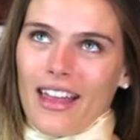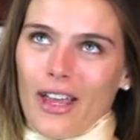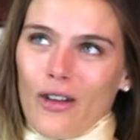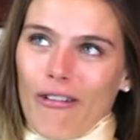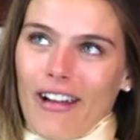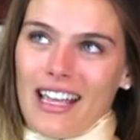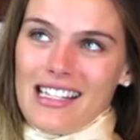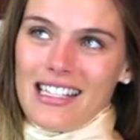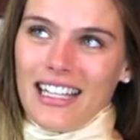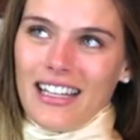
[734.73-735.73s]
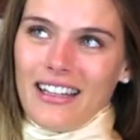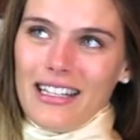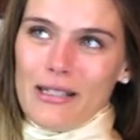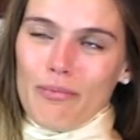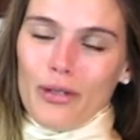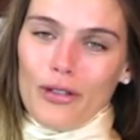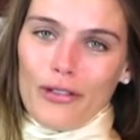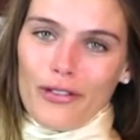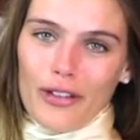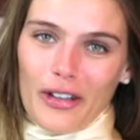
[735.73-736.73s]
like crazy in these
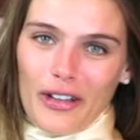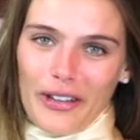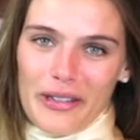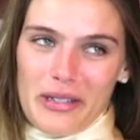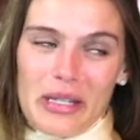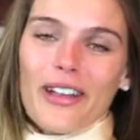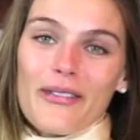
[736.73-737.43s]
beautiful clothes.